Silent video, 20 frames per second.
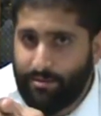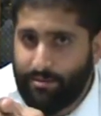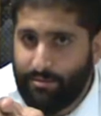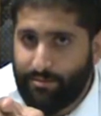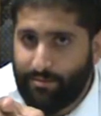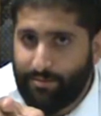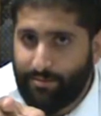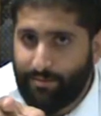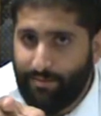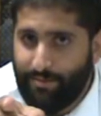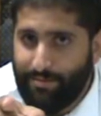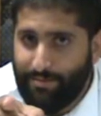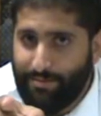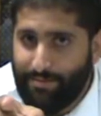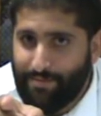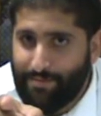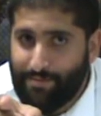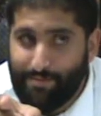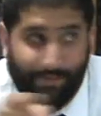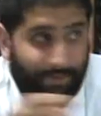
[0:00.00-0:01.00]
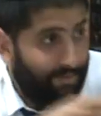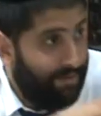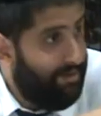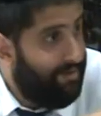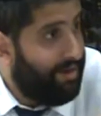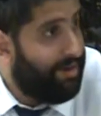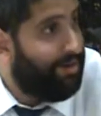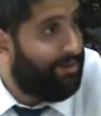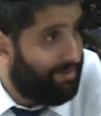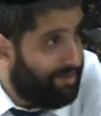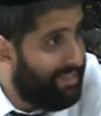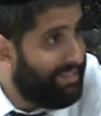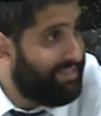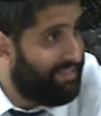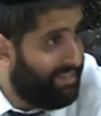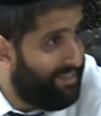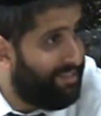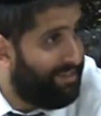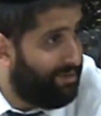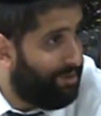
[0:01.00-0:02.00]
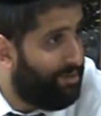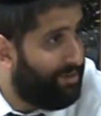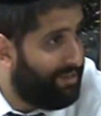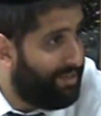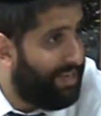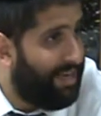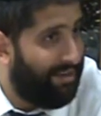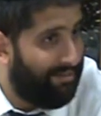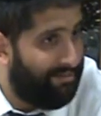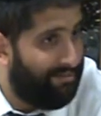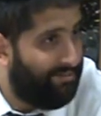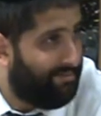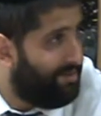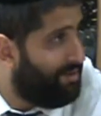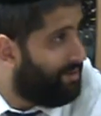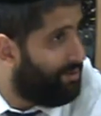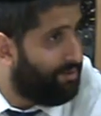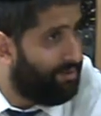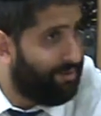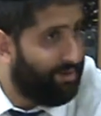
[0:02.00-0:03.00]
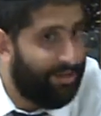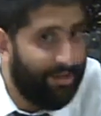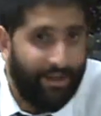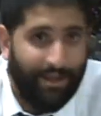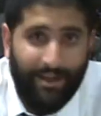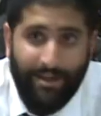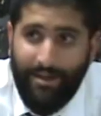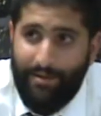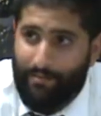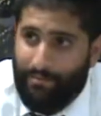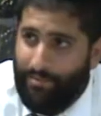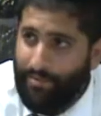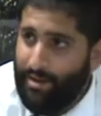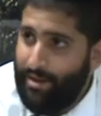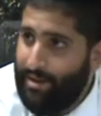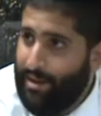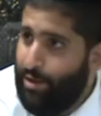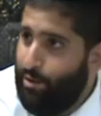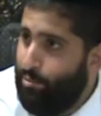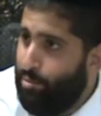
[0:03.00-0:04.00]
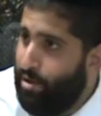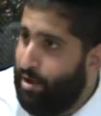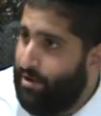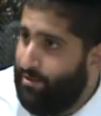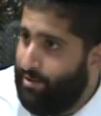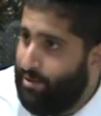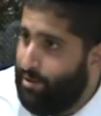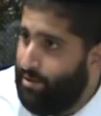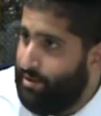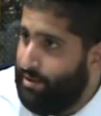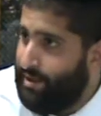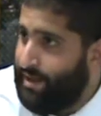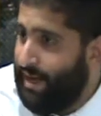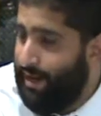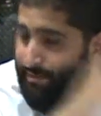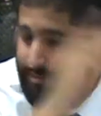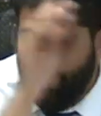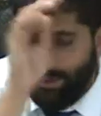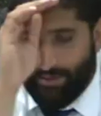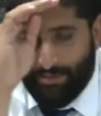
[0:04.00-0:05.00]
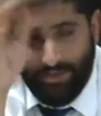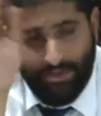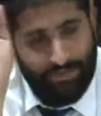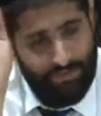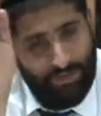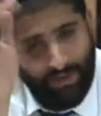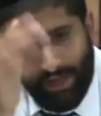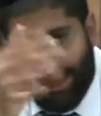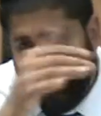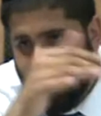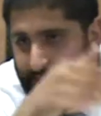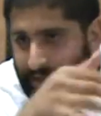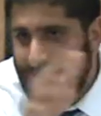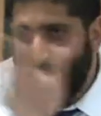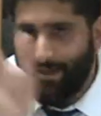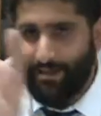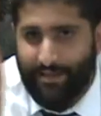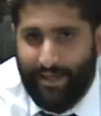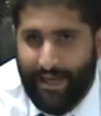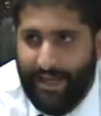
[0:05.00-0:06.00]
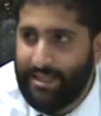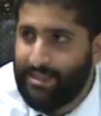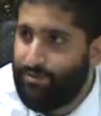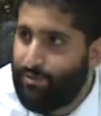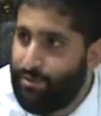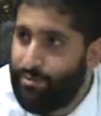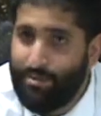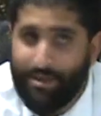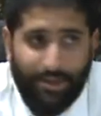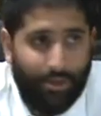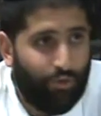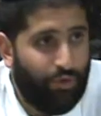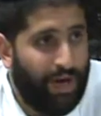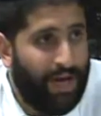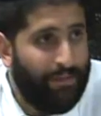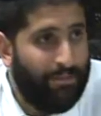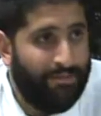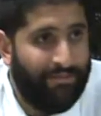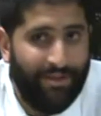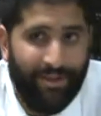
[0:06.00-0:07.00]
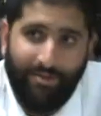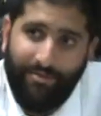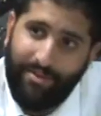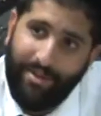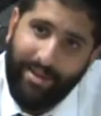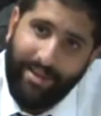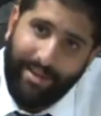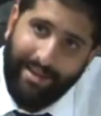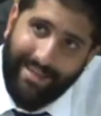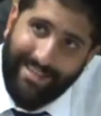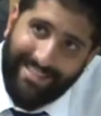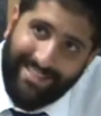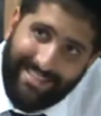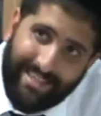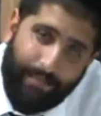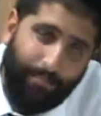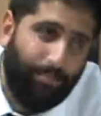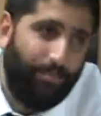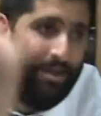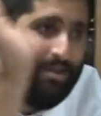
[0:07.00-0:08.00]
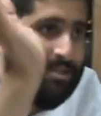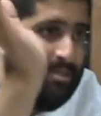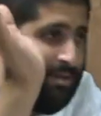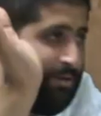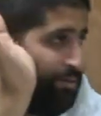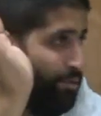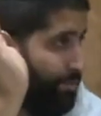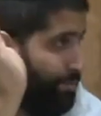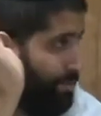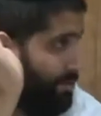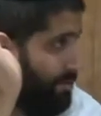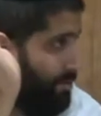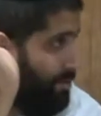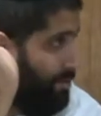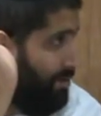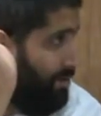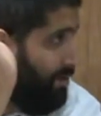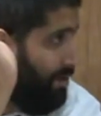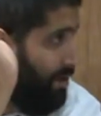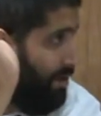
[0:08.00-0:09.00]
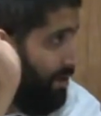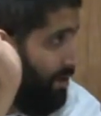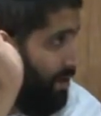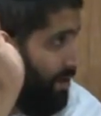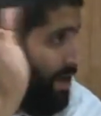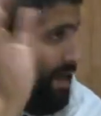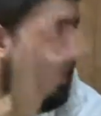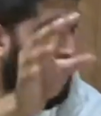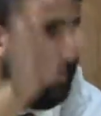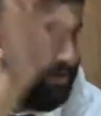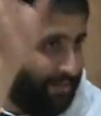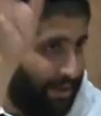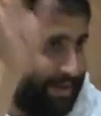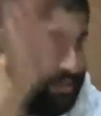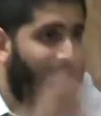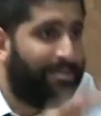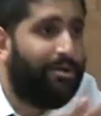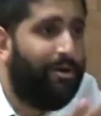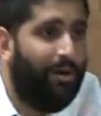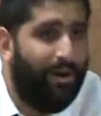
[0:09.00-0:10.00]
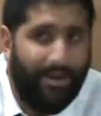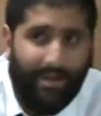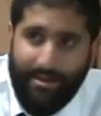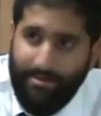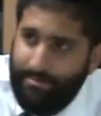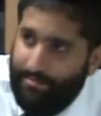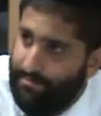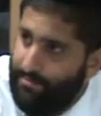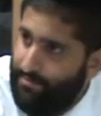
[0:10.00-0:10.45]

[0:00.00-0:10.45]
Sin of the golden calf. Very good. They sinned in the golden calf. Very good. They were part of the golden calf. Hashem says, forget it. He takes from the tribe of Levi, he separates a group, and he makes Kohanim.